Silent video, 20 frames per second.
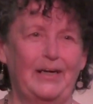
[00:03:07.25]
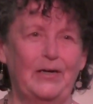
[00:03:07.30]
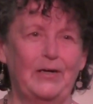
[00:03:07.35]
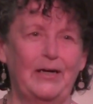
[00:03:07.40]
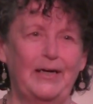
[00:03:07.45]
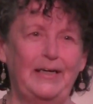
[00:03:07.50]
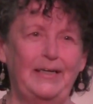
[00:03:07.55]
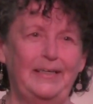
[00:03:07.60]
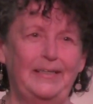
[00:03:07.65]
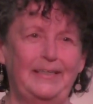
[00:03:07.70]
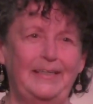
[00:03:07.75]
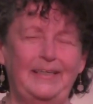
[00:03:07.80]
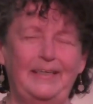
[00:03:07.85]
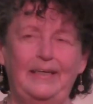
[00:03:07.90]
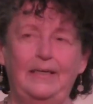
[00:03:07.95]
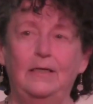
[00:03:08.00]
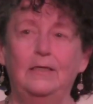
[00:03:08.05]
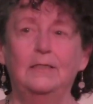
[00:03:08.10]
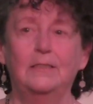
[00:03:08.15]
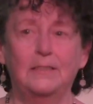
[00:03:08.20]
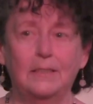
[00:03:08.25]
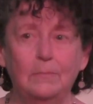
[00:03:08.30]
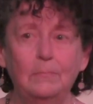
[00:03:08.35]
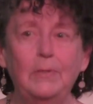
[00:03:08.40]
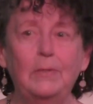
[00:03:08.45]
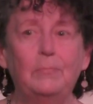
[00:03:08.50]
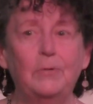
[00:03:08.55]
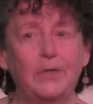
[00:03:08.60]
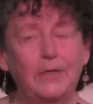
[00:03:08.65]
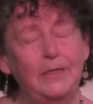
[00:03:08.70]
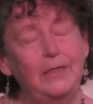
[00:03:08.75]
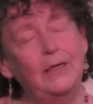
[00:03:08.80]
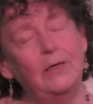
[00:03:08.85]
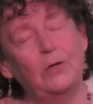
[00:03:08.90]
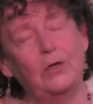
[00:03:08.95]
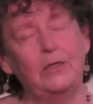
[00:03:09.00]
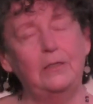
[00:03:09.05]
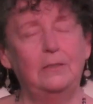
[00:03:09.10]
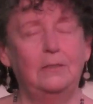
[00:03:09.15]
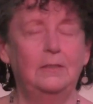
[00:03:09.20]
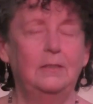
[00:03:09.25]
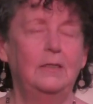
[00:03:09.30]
All right. Some people can hear it.